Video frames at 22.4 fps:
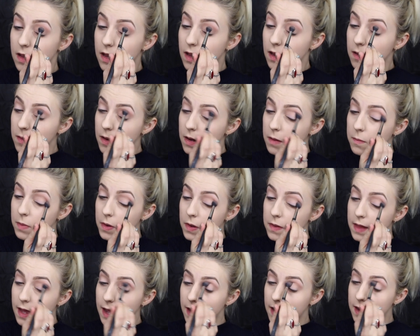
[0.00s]
And I'm going to
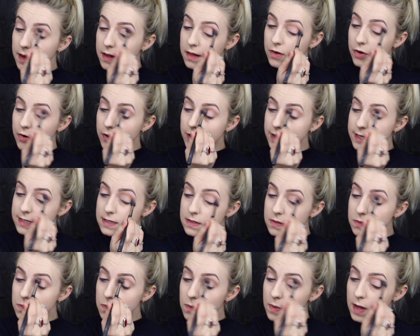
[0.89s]
put that in the crease
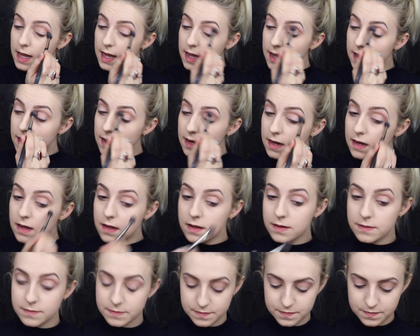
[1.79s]
as well.
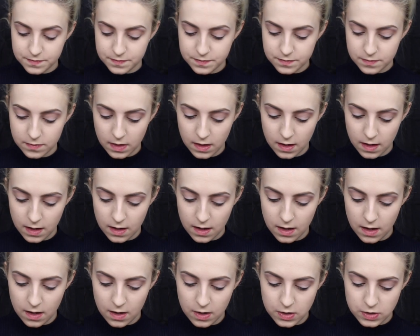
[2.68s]

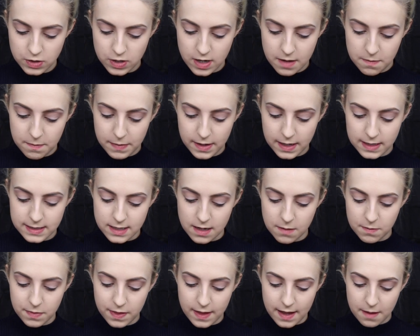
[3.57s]
Try and build
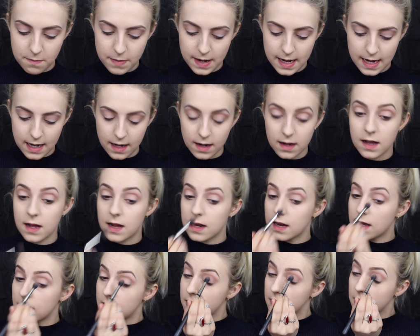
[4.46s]
up that pink
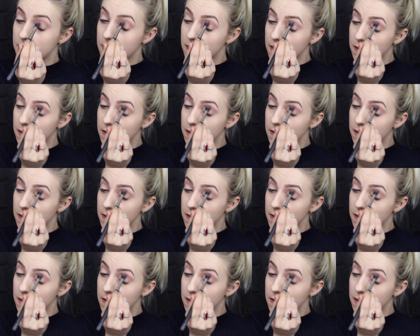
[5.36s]
colour.